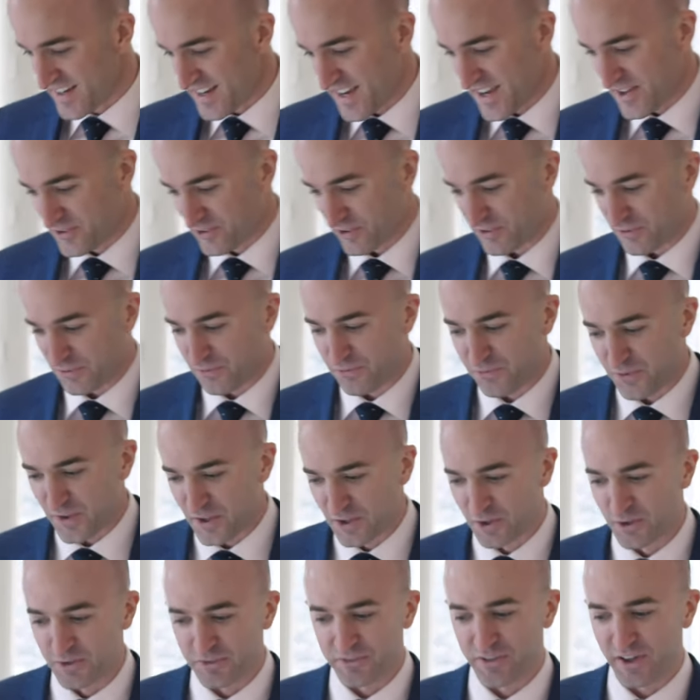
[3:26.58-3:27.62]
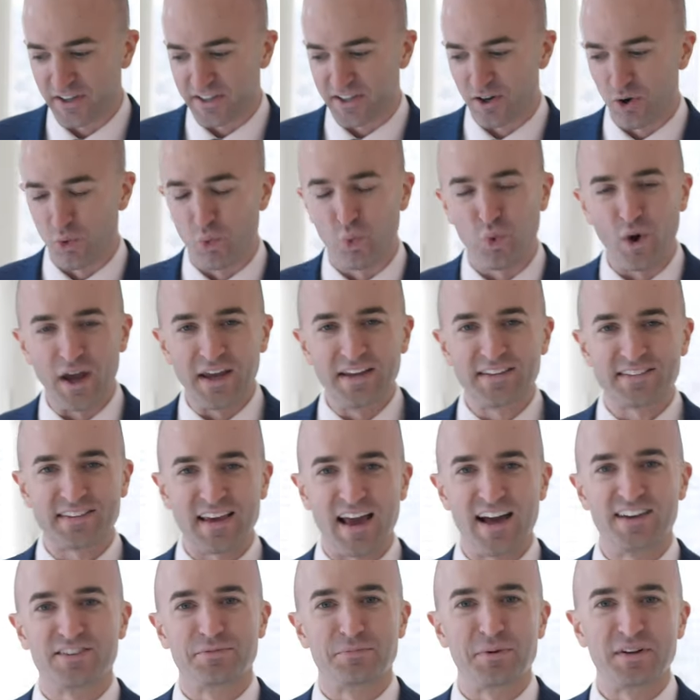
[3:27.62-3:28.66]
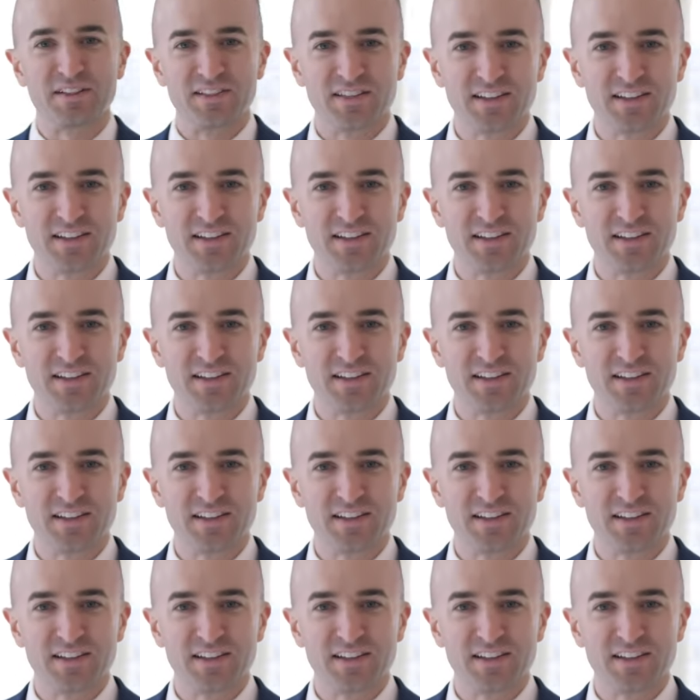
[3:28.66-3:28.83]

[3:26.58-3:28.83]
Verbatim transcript: it just feels like a weight has been